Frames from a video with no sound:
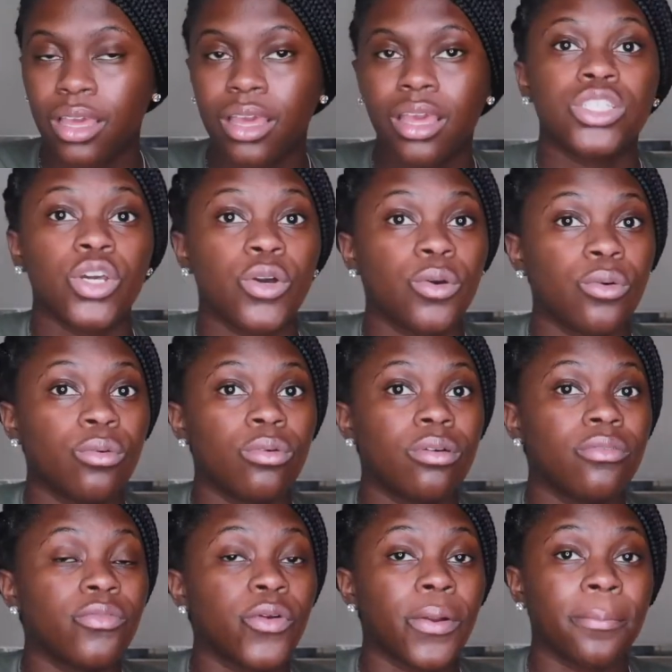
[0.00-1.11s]
So
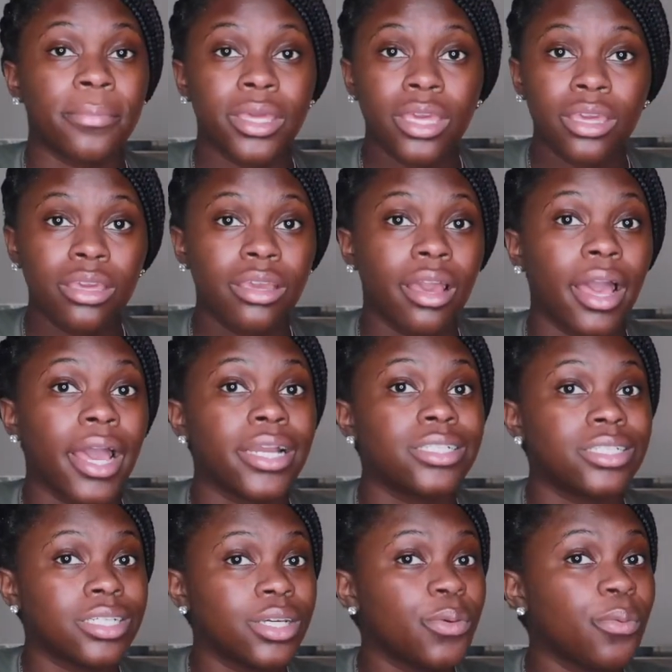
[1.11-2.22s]
for me, I
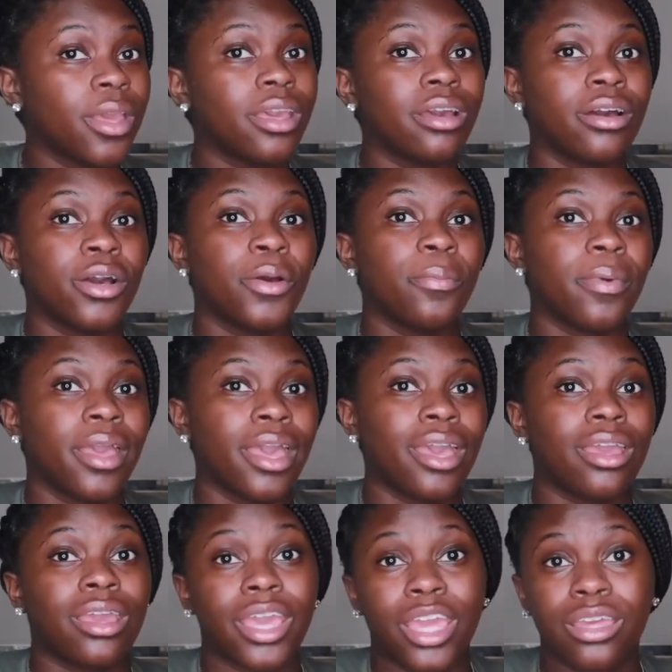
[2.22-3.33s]
did wake up
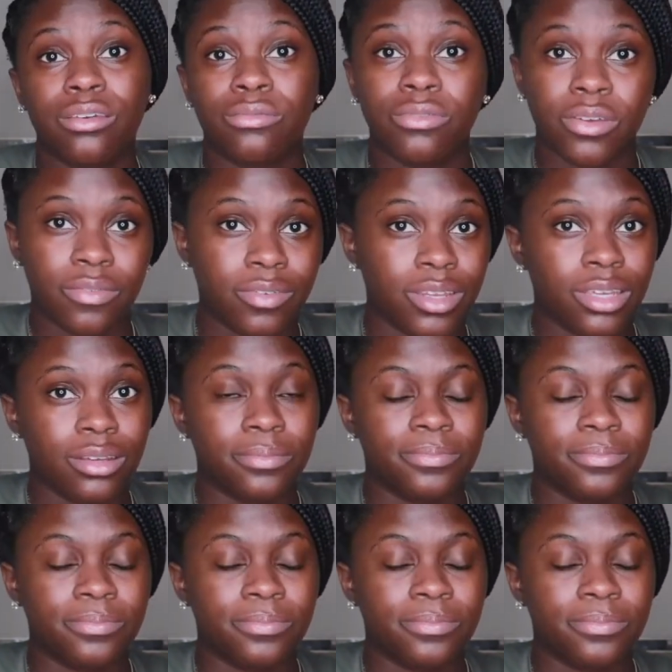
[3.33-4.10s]
at 8:50.